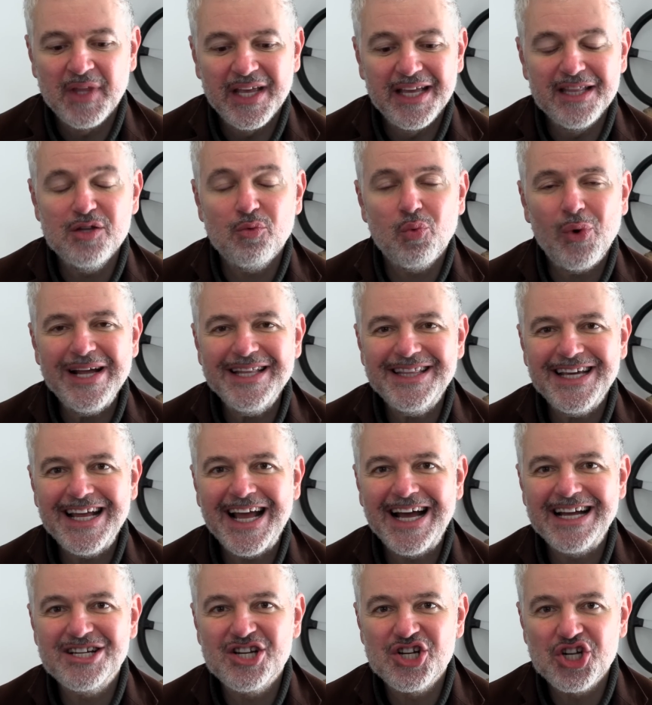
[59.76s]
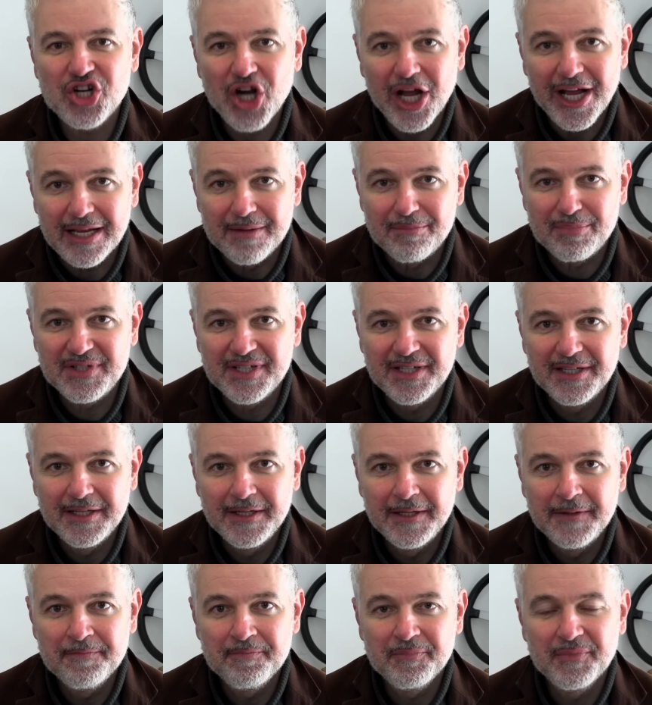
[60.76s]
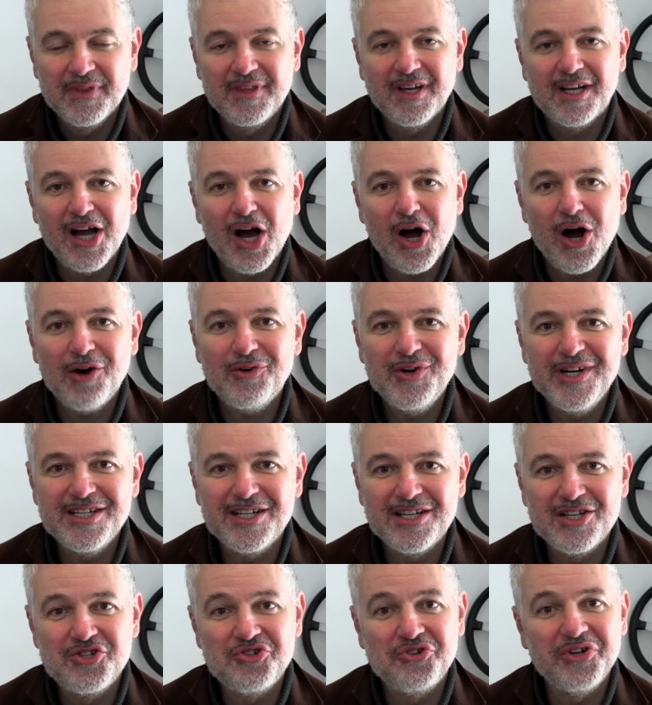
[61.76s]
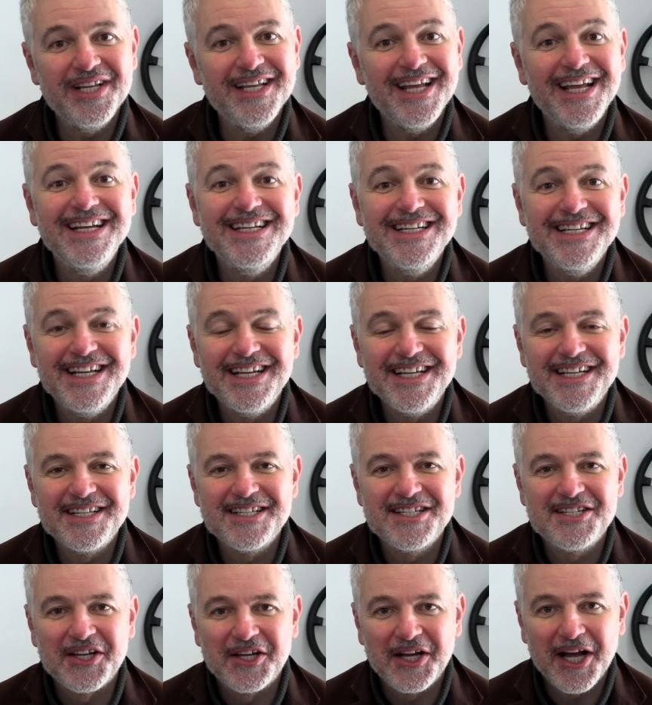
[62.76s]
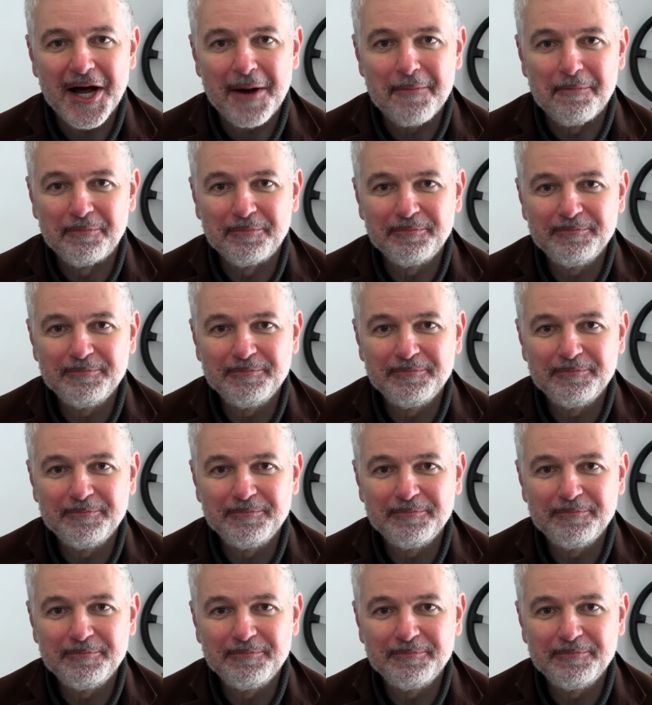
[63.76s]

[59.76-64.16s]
in the way they had shaped the car industry in years to come.